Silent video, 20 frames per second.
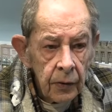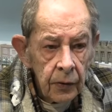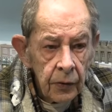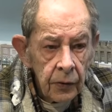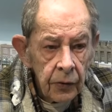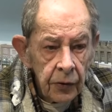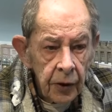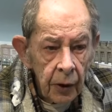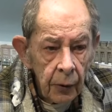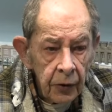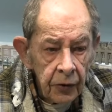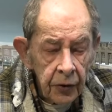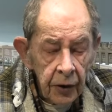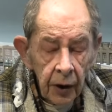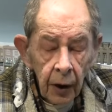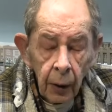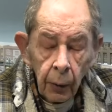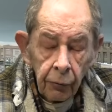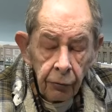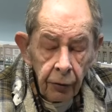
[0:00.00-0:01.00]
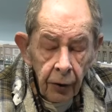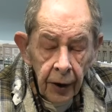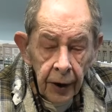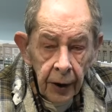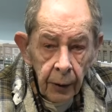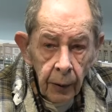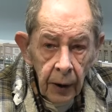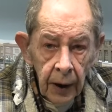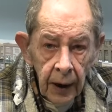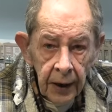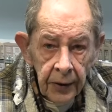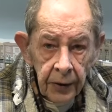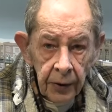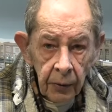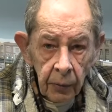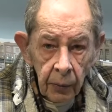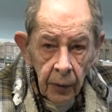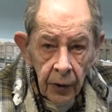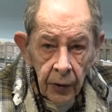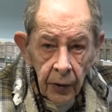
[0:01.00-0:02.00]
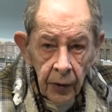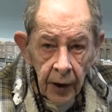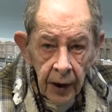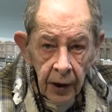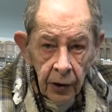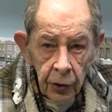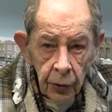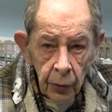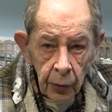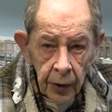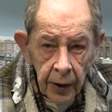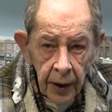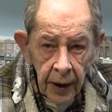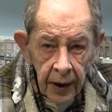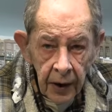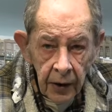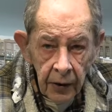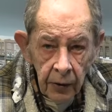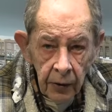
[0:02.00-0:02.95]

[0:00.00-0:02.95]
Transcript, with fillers: so he said I'll write you a letter with the actual date